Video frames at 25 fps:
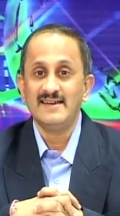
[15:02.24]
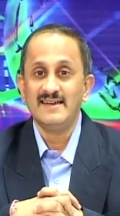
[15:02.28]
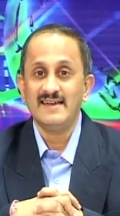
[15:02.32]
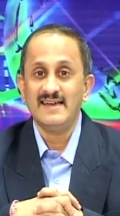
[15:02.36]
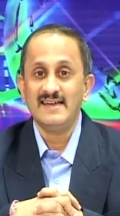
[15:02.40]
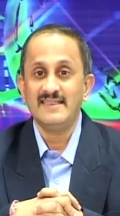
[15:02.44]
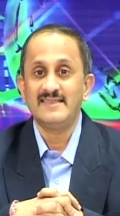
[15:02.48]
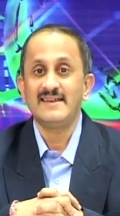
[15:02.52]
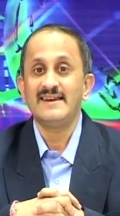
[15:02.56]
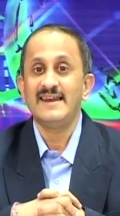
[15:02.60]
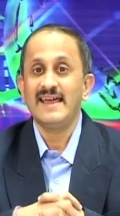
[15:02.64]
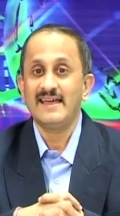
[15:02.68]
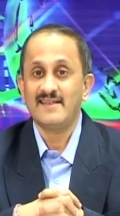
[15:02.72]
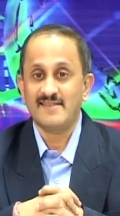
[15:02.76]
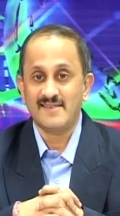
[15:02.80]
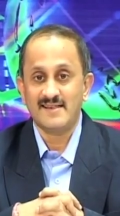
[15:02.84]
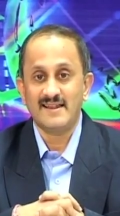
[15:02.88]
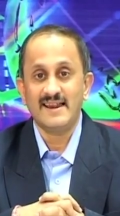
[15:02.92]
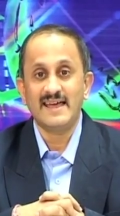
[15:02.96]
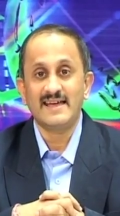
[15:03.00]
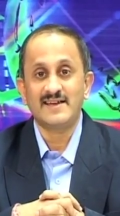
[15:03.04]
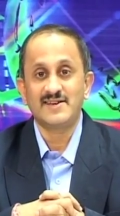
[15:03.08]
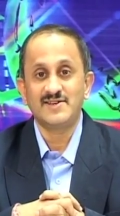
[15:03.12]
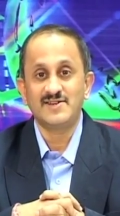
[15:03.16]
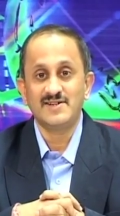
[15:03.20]
in the next
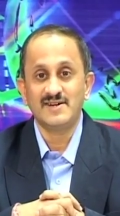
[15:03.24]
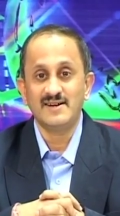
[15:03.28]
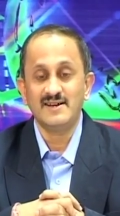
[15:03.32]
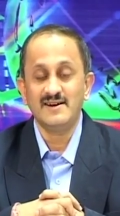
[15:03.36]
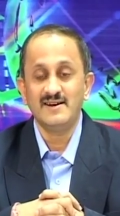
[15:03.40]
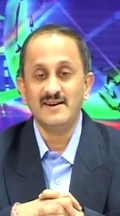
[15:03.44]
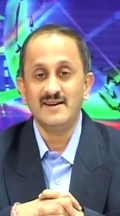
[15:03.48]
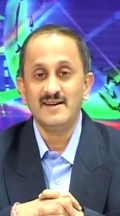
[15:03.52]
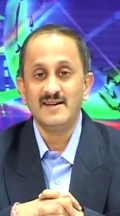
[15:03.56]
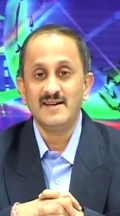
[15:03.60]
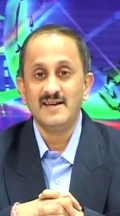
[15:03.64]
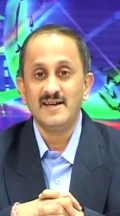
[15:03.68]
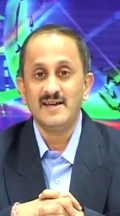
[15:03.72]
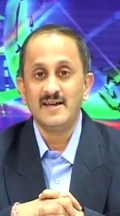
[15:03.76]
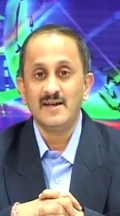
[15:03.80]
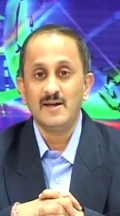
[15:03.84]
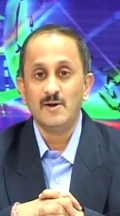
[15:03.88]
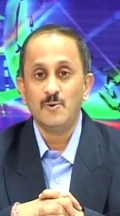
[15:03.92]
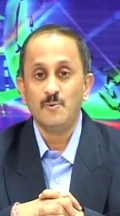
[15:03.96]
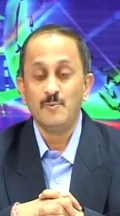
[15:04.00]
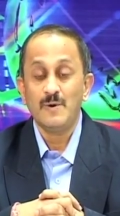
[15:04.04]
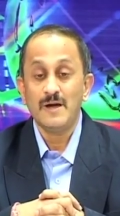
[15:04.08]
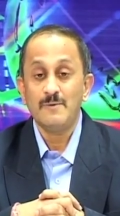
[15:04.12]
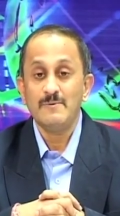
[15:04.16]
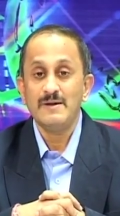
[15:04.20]
lecture,
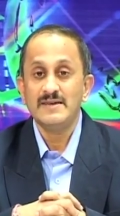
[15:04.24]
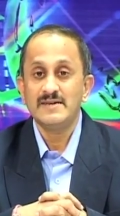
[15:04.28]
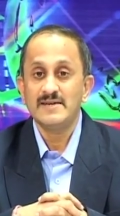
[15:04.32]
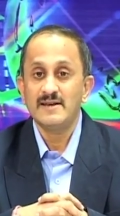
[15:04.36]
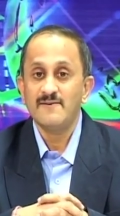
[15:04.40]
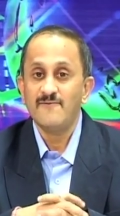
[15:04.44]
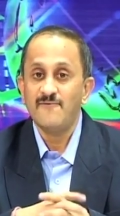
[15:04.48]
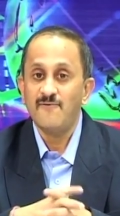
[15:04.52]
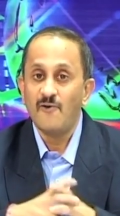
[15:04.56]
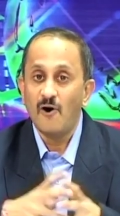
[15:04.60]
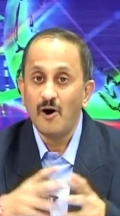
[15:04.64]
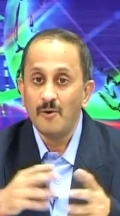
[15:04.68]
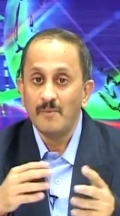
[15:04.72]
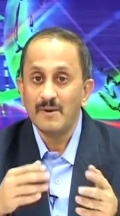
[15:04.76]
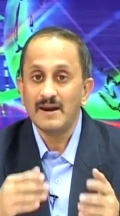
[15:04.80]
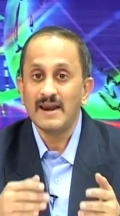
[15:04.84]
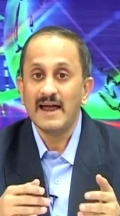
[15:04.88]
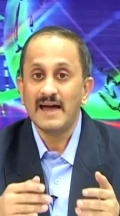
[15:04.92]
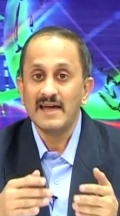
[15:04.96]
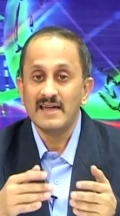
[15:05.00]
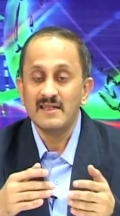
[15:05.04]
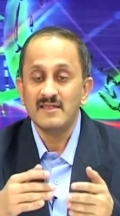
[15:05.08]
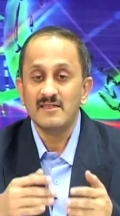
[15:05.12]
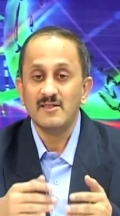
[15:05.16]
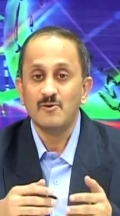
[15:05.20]
where we shall
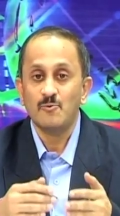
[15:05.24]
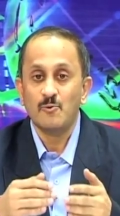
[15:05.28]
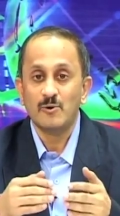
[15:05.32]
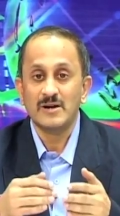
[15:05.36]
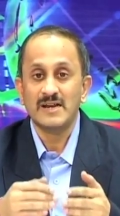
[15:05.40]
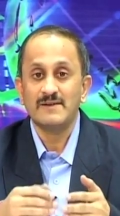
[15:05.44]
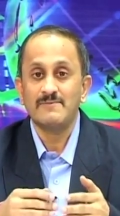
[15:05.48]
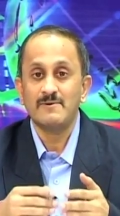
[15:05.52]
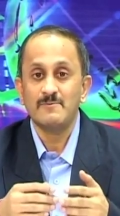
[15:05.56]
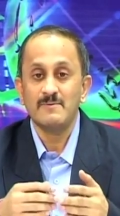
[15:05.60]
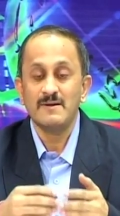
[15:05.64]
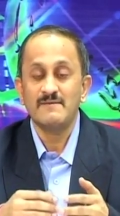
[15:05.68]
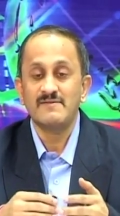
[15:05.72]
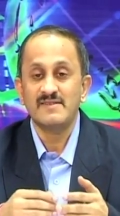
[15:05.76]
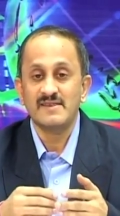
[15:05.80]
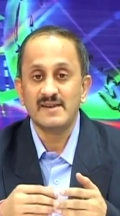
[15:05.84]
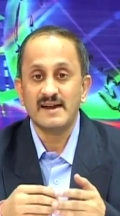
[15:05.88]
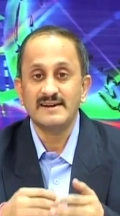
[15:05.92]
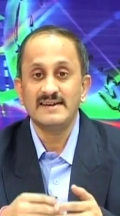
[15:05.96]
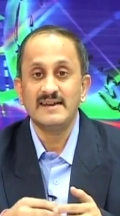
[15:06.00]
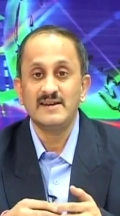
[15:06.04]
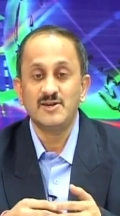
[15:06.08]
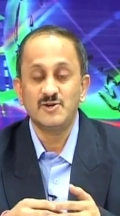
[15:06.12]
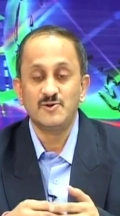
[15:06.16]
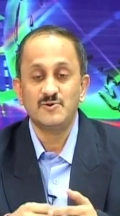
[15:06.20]
formalize whatever we have
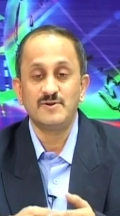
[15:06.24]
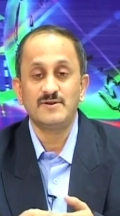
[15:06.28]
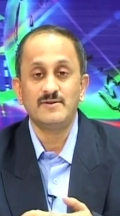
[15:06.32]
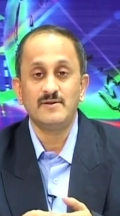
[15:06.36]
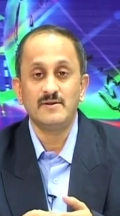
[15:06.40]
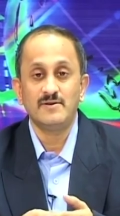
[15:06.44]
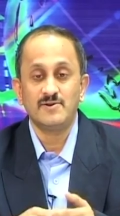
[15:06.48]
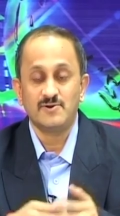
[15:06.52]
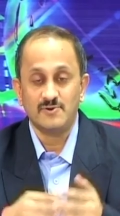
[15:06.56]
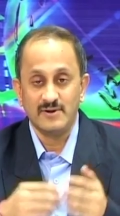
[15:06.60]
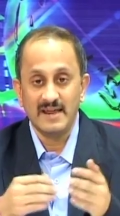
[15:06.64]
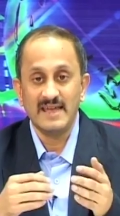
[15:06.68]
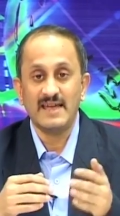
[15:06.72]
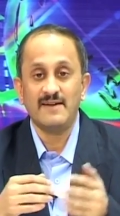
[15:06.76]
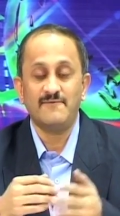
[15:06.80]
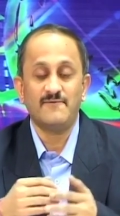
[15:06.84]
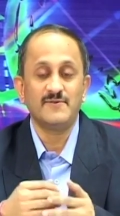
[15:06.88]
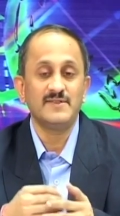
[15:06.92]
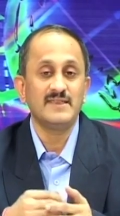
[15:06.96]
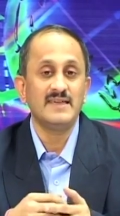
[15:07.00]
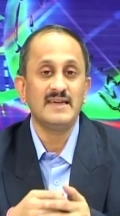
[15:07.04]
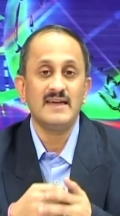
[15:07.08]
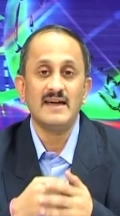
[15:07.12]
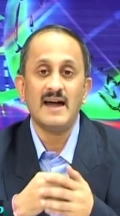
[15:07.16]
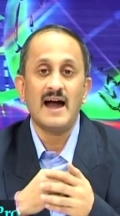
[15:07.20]
studied today for
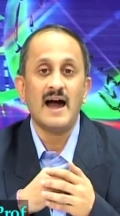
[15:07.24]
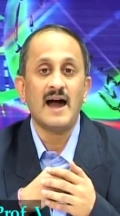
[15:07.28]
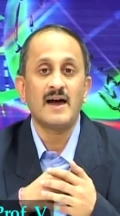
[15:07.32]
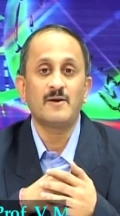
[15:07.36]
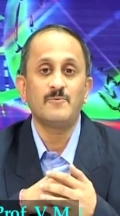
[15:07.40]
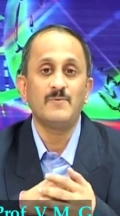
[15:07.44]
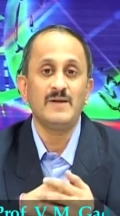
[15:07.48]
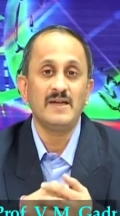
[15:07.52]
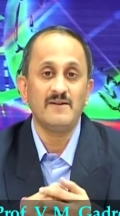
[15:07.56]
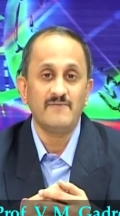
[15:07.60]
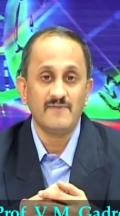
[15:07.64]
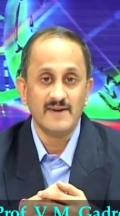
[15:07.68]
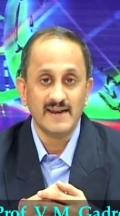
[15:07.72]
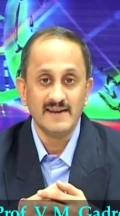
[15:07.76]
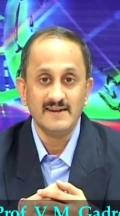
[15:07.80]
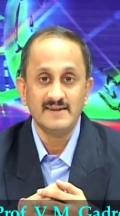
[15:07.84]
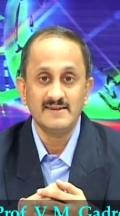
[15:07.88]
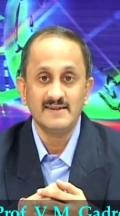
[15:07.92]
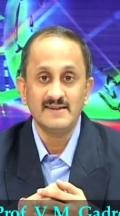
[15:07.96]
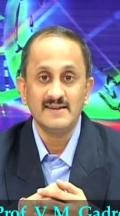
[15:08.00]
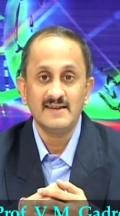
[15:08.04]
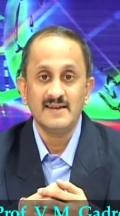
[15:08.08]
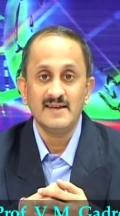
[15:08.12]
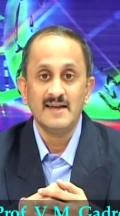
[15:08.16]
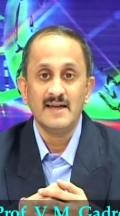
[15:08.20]
the Haar wavelet
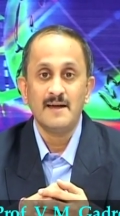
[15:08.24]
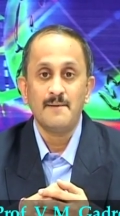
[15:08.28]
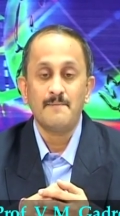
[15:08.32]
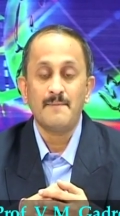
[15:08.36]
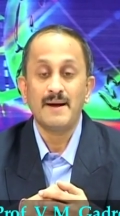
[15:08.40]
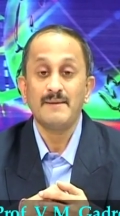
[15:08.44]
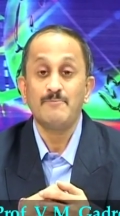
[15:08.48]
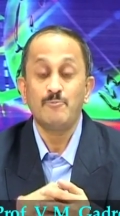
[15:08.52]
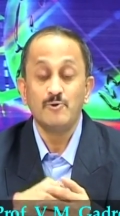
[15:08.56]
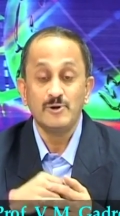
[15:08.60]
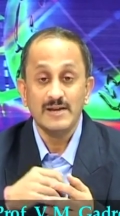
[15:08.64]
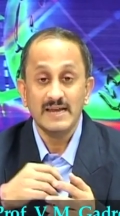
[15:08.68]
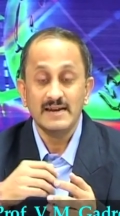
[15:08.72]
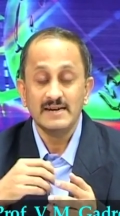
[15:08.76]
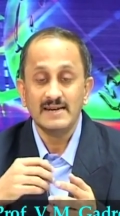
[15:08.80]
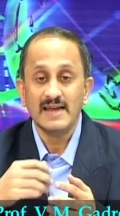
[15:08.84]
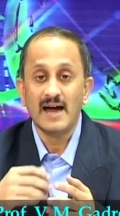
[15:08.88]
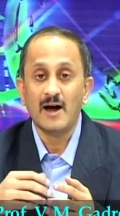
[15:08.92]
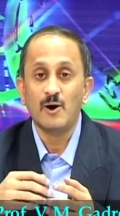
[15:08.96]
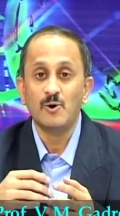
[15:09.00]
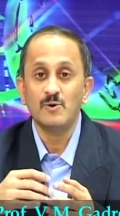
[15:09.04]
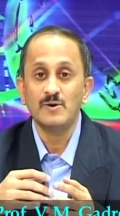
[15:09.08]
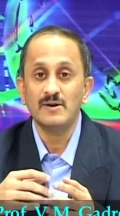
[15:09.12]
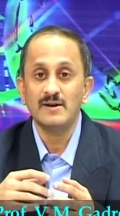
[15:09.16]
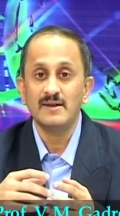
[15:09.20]
by putting
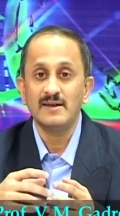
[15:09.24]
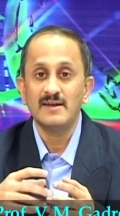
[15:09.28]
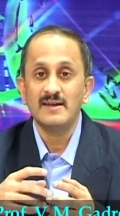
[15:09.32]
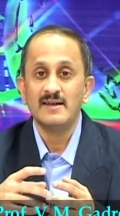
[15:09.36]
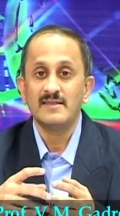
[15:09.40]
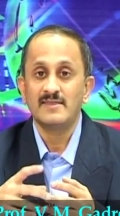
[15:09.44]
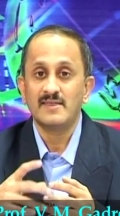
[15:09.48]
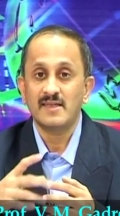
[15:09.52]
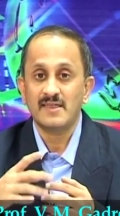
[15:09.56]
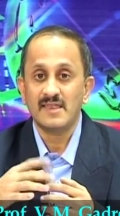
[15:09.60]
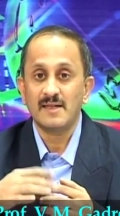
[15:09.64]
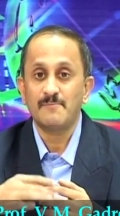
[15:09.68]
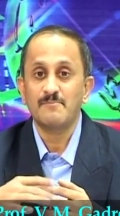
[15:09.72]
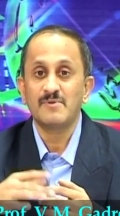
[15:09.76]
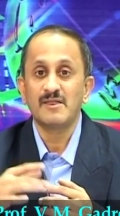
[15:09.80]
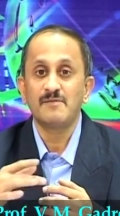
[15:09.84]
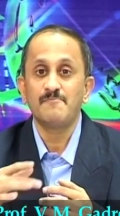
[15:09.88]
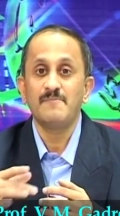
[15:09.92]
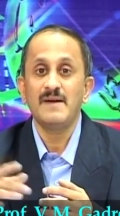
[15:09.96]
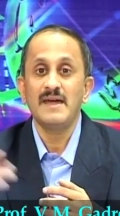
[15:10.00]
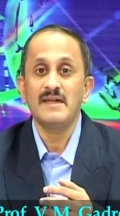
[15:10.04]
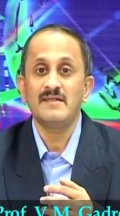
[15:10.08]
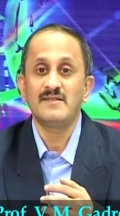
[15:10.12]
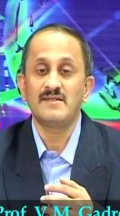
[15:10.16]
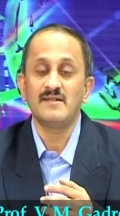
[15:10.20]
down the
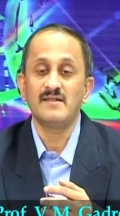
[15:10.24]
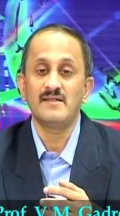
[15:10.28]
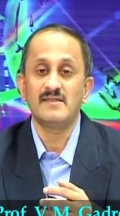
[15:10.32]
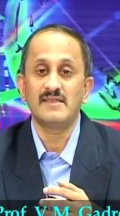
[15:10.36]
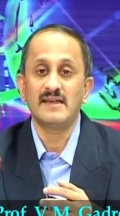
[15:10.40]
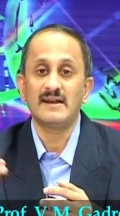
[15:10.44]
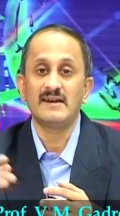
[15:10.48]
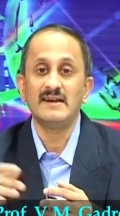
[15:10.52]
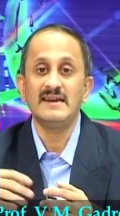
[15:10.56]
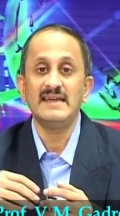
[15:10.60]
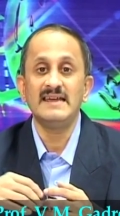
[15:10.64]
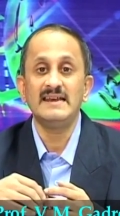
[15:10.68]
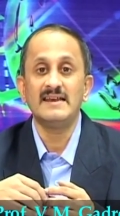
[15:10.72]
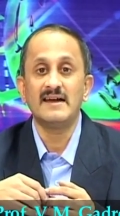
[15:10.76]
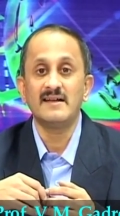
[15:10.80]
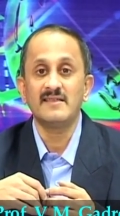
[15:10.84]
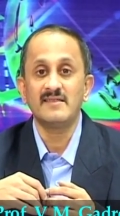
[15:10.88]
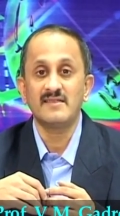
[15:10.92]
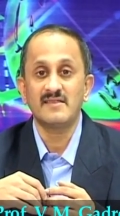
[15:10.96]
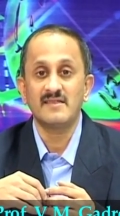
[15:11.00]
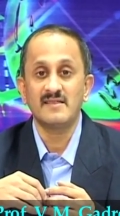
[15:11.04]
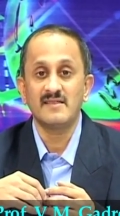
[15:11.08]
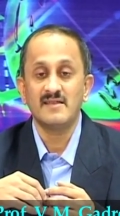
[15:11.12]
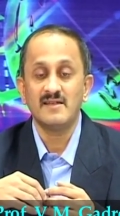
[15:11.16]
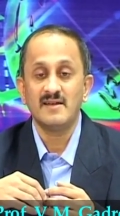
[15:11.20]
subspaces that lead
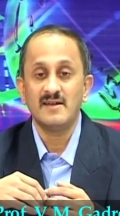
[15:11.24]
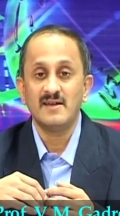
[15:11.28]
us